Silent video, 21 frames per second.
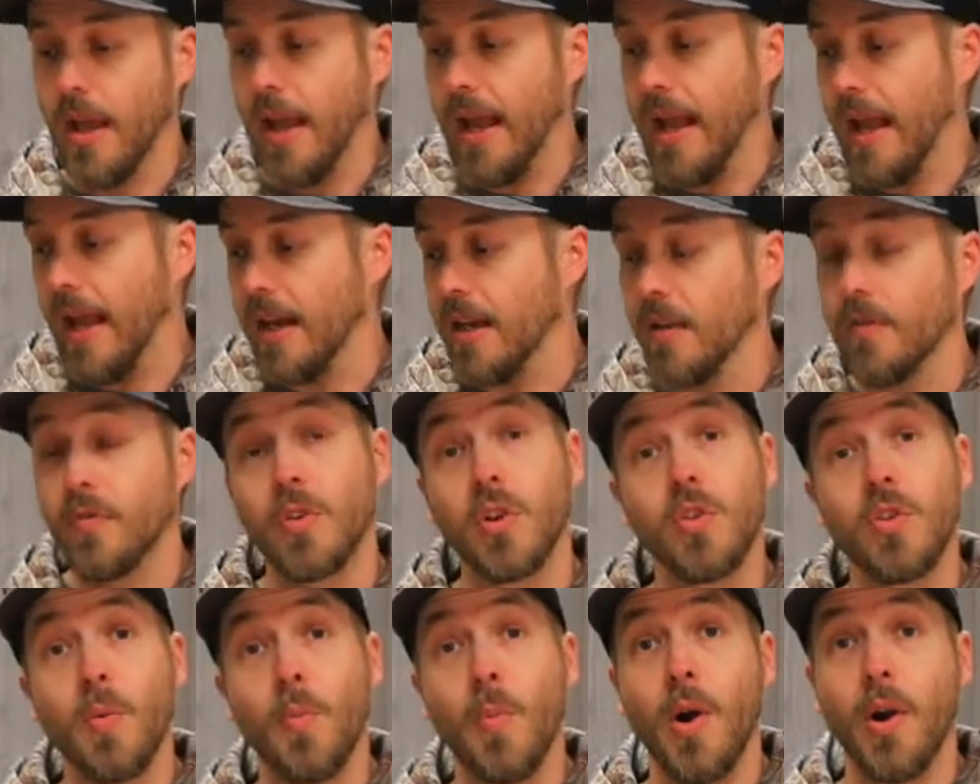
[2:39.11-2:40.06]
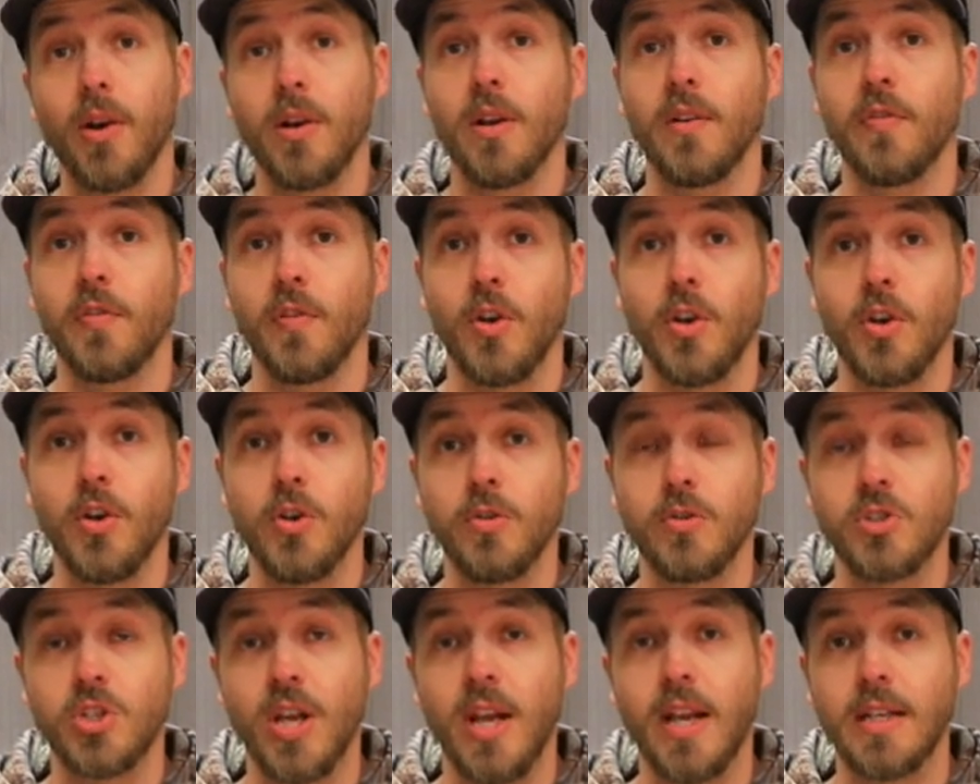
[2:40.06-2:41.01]
And if you're in the market for a
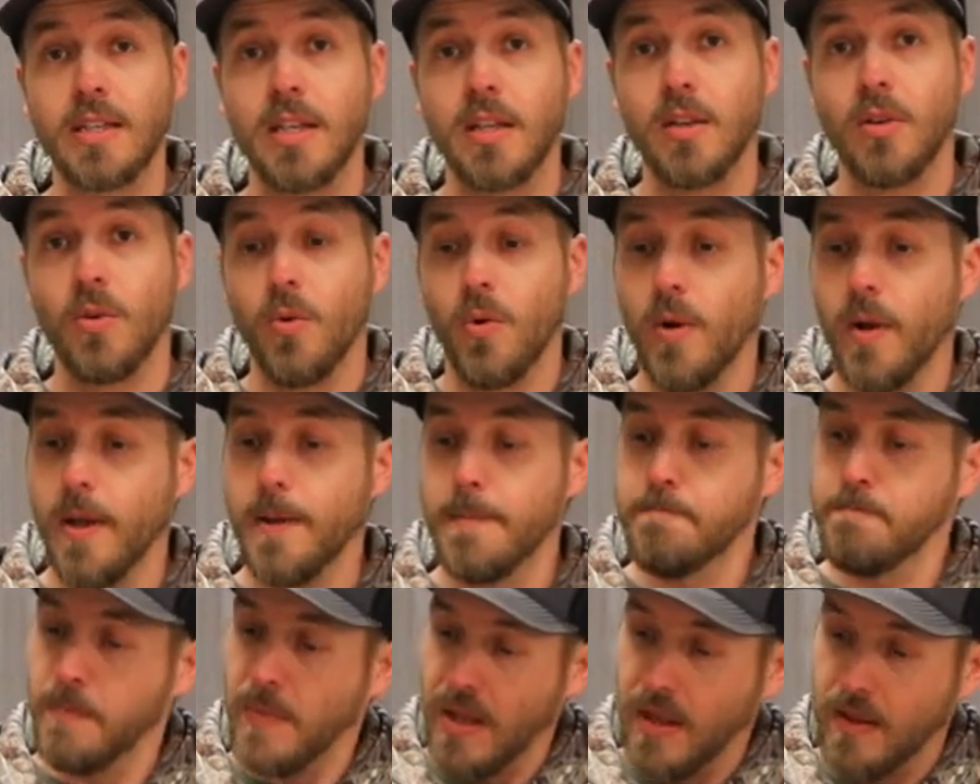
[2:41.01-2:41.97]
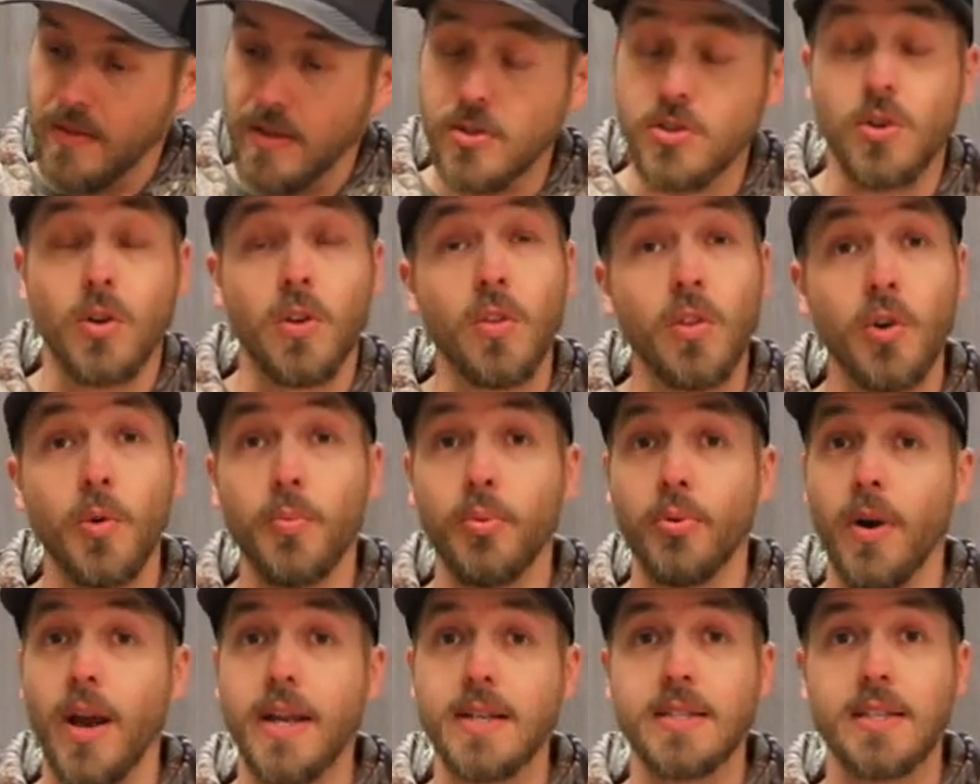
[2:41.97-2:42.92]
new Jake decoy, these are a little
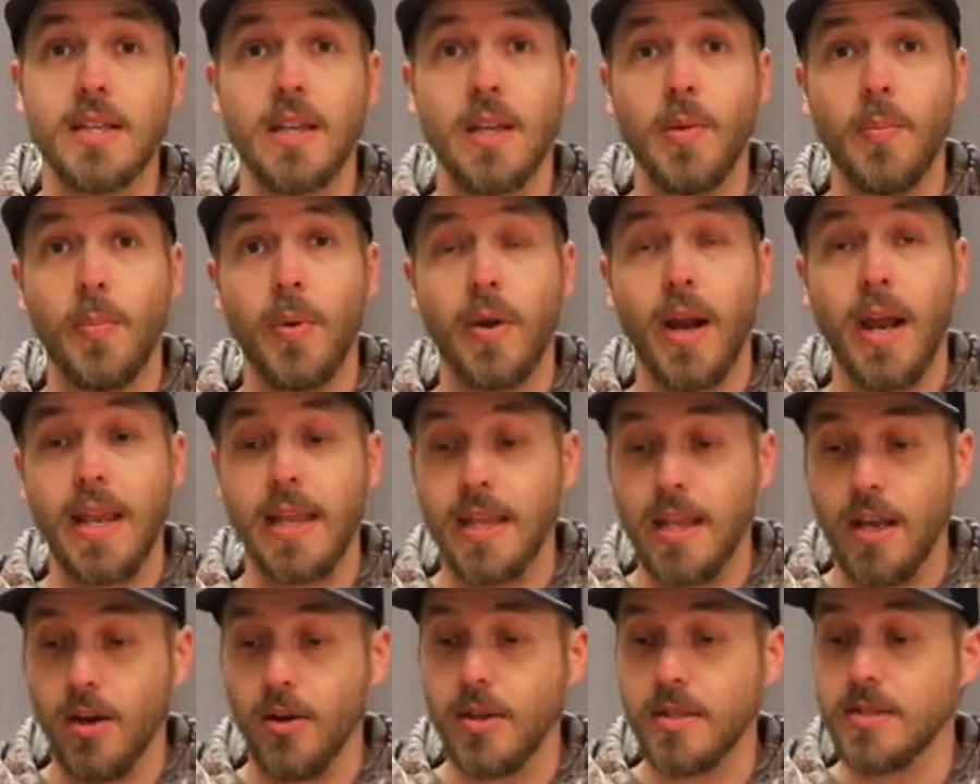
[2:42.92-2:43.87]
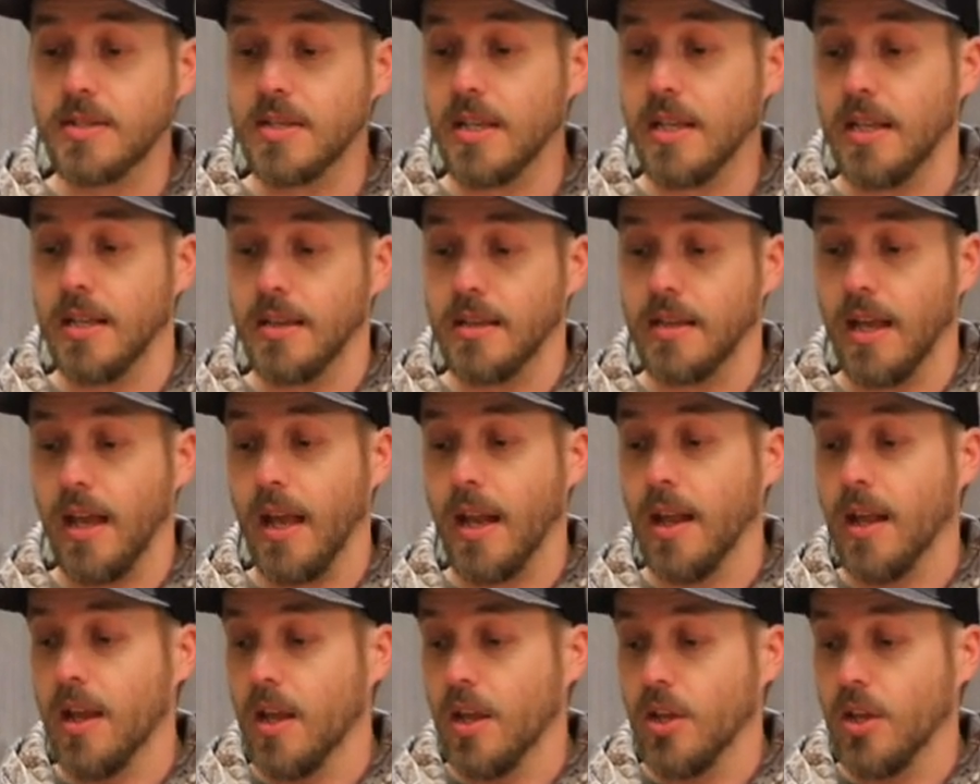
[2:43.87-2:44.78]
pricey, but I guarantee that